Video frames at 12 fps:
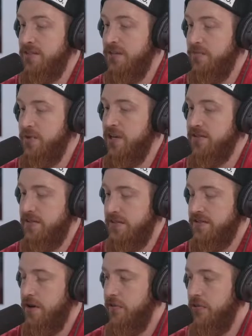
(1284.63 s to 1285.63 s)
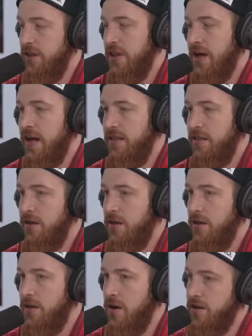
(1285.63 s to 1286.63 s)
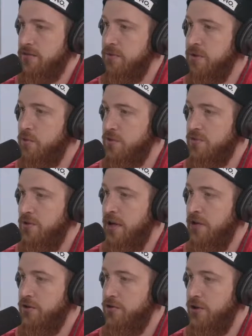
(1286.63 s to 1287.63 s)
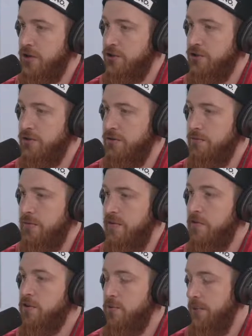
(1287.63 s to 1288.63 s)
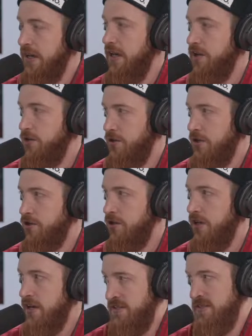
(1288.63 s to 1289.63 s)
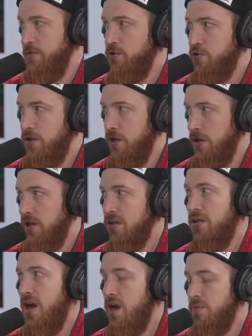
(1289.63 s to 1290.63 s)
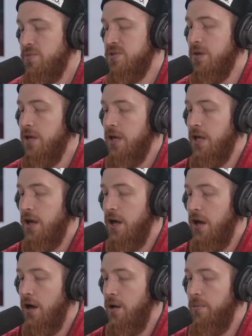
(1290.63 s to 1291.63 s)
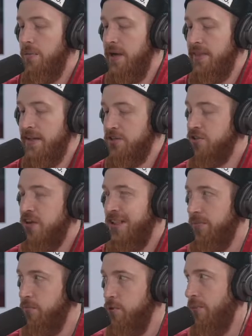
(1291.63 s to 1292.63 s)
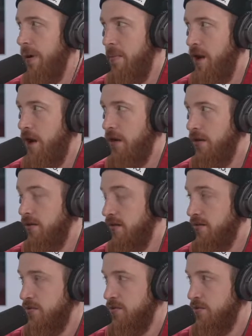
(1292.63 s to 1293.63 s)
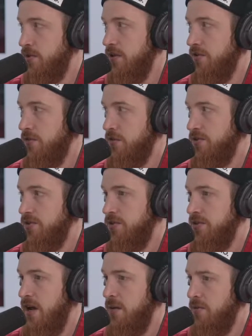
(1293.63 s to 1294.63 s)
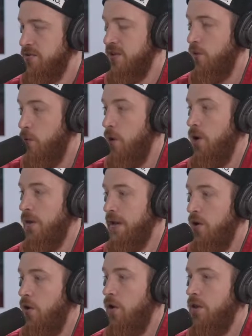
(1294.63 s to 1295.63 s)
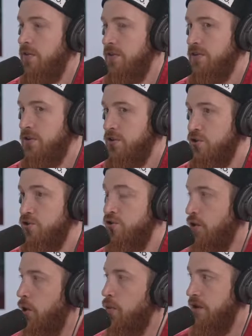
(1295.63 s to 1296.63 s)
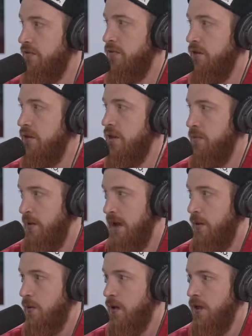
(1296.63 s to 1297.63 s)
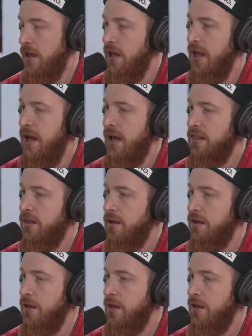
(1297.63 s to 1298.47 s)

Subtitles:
because of Discovery. Like I think Cosmic was my first big introduction to asymmetry in games, and that just kind of like blew my mind because it was really the first time it was like, whoa, like all of us are so different in power, and like,